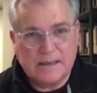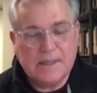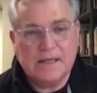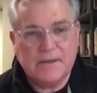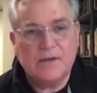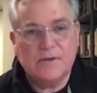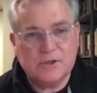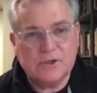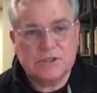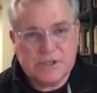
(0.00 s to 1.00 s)
I mean, and
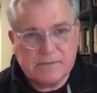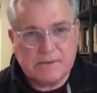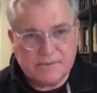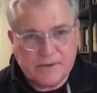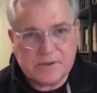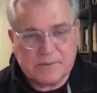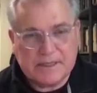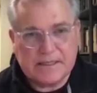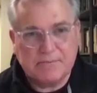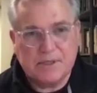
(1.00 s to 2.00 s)
there's legitimate fears
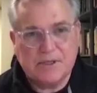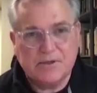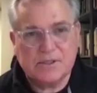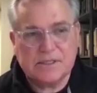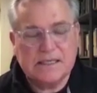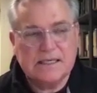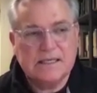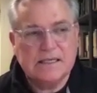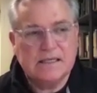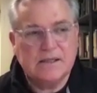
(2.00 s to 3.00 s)
about that, but there is,
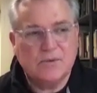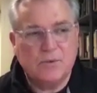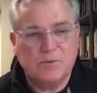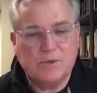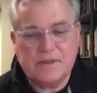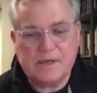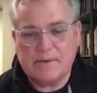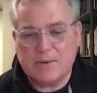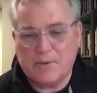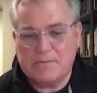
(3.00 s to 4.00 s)
when we think
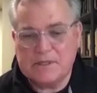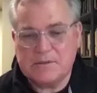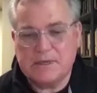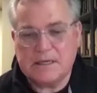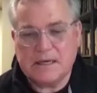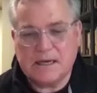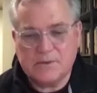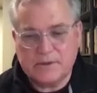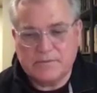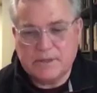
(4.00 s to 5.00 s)
about what it means to be a
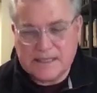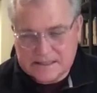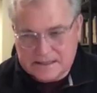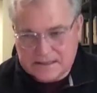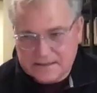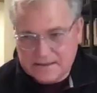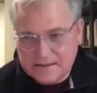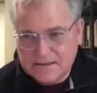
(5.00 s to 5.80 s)
conduit of blessing,